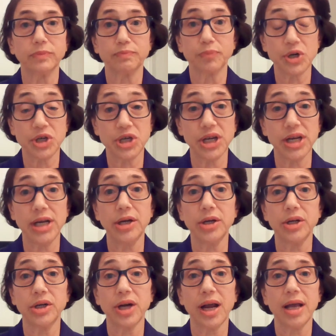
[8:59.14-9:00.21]

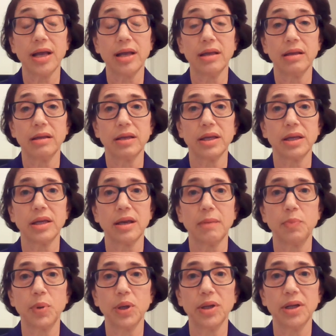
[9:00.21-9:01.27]
prestige and the
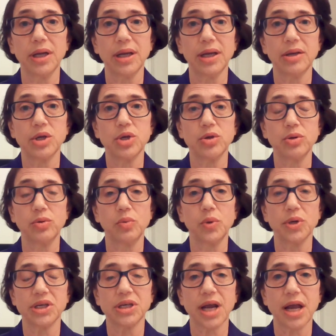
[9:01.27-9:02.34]
ability to
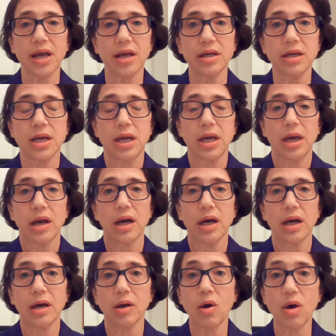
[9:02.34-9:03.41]
withstand
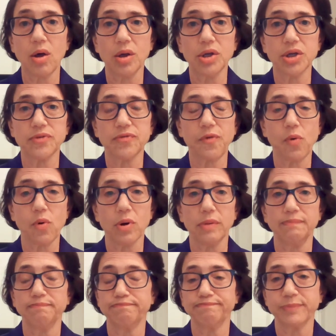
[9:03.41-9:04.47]
calls
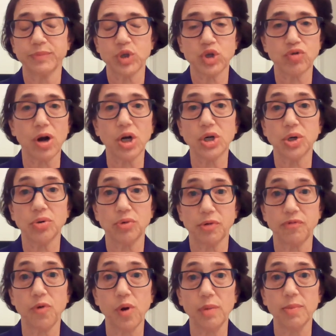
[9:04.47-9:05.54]
for structural
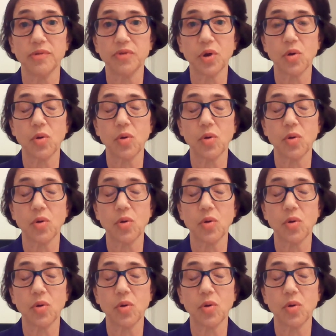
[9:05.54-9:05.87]
reform of the